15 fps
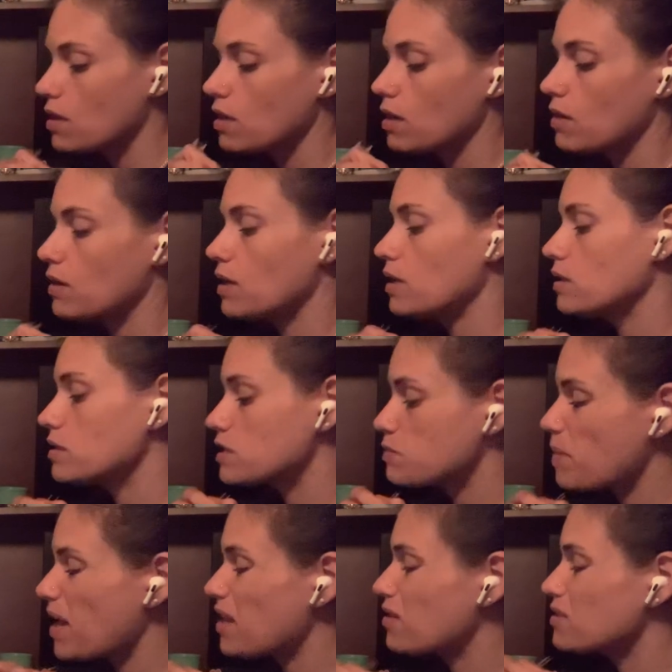All right. The
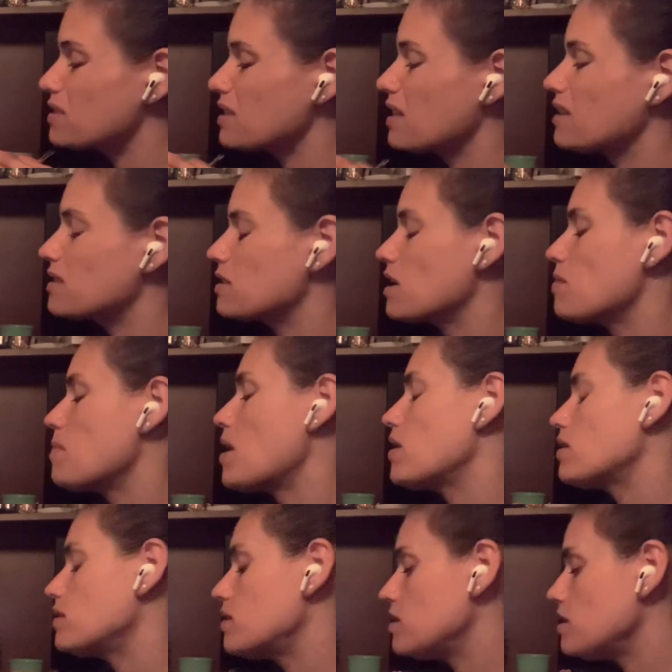spiders, they like to come out
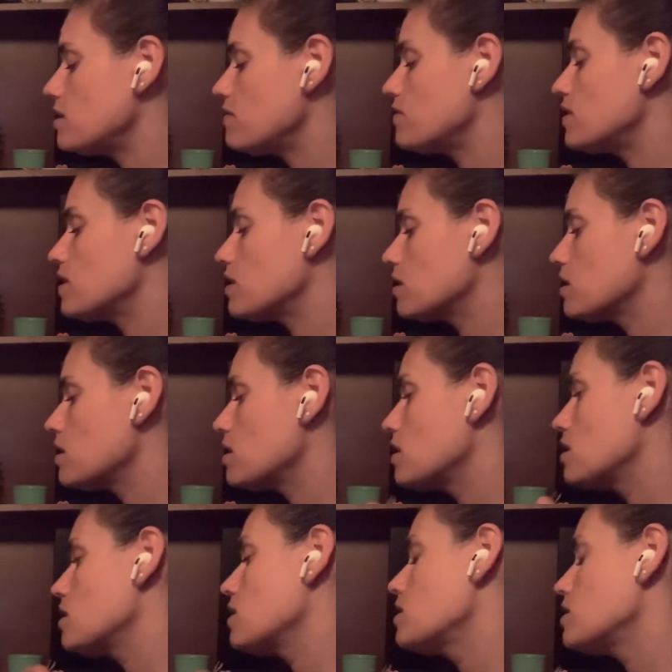in the evening.
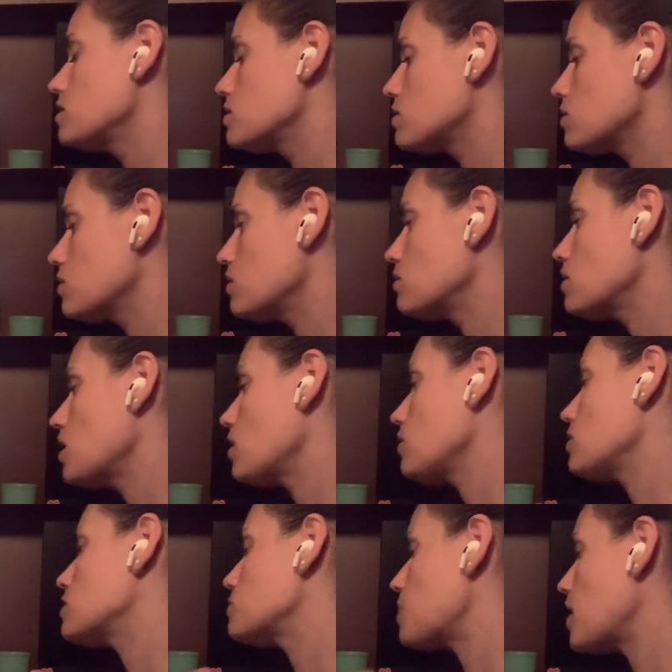So yeah, the
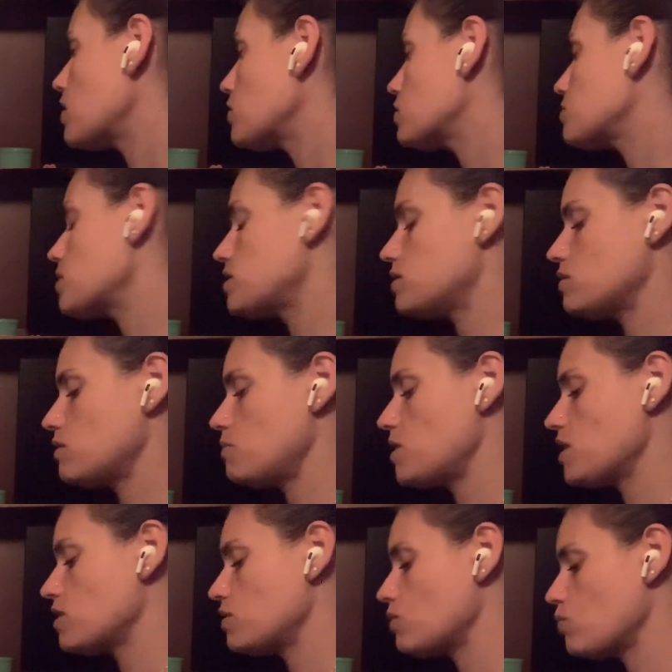spiders might start
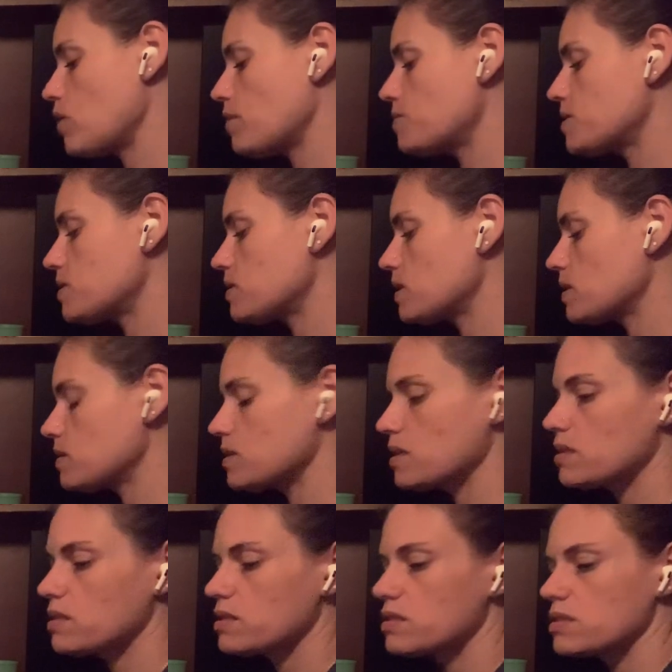making their webs and things
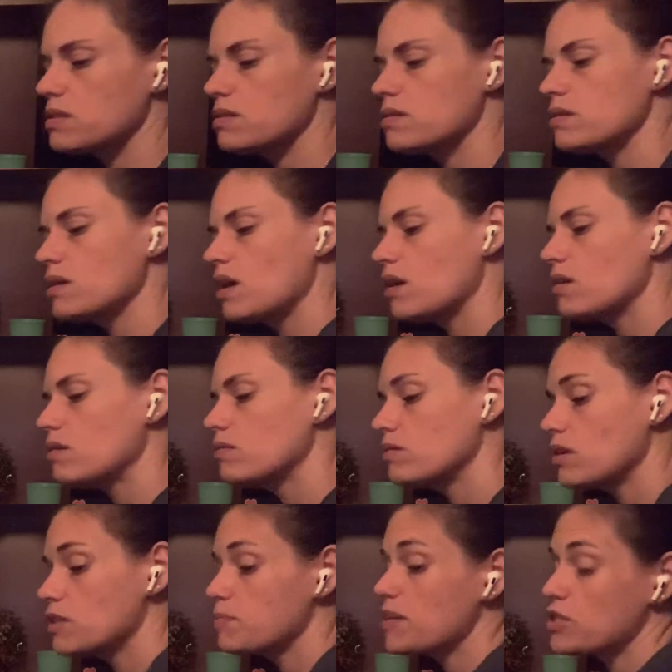like this. So yeah, you
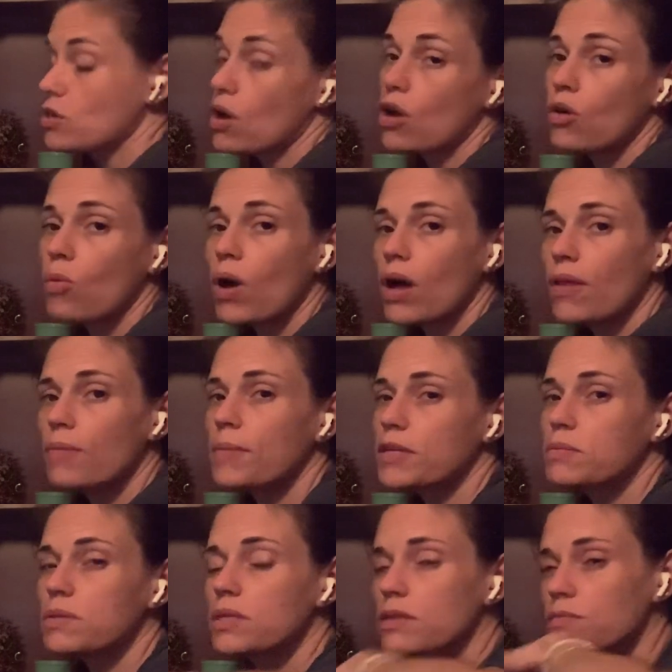guys might talk a while. That makes
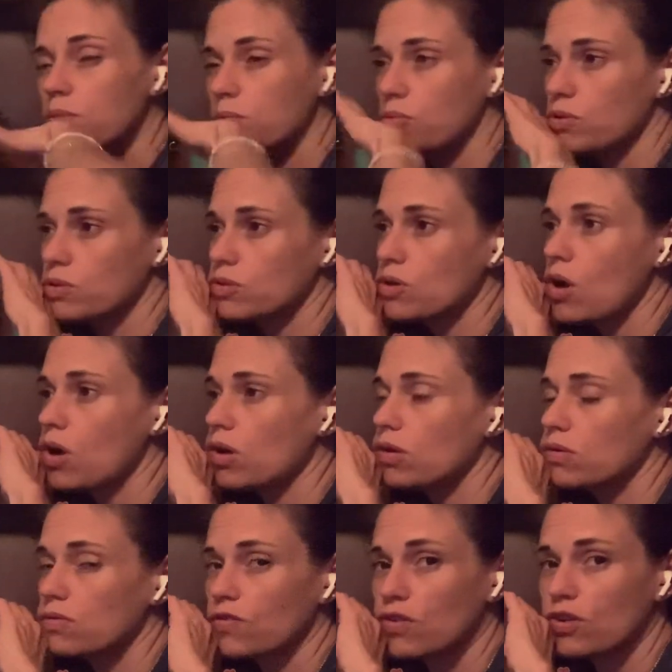me think of people that talk
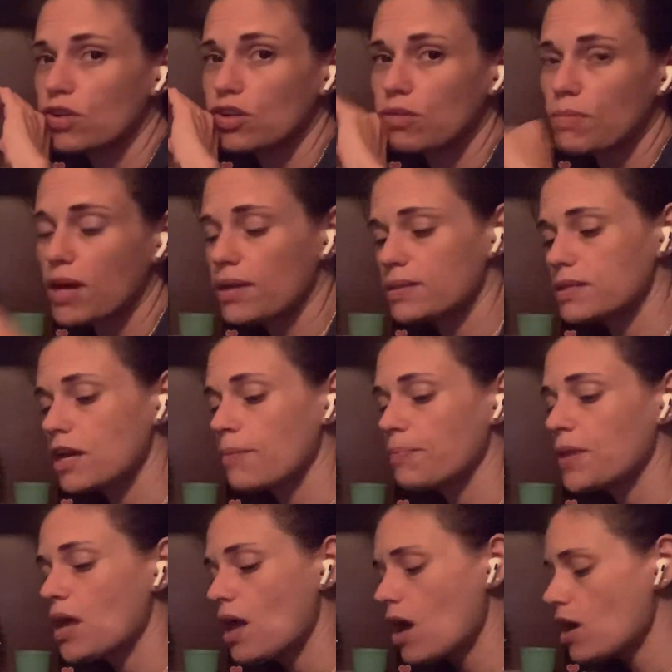for a good amount of time.
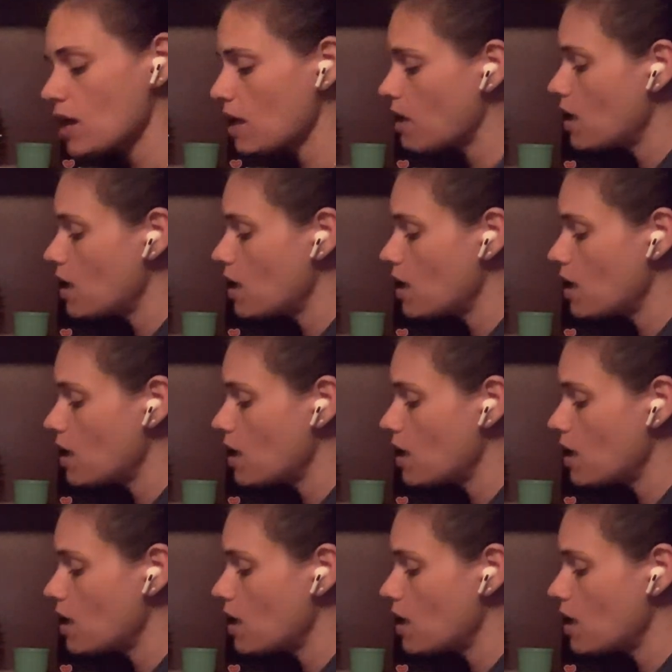Okay,